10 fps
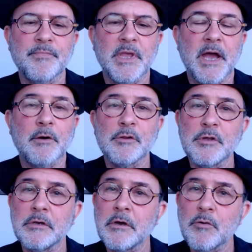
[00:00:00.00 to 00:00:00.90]
How does he
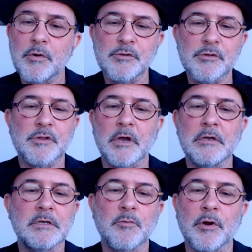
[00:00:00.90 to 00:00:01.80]
know what
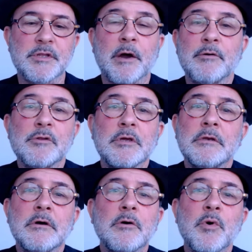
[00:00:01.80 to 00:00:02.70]
society wants? How does he
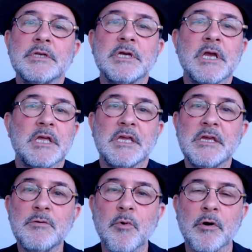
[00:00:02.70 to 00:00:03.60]
know what he
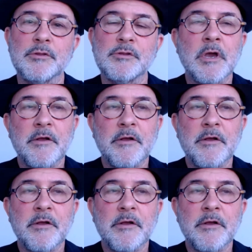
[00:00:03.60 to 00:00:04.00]
wants?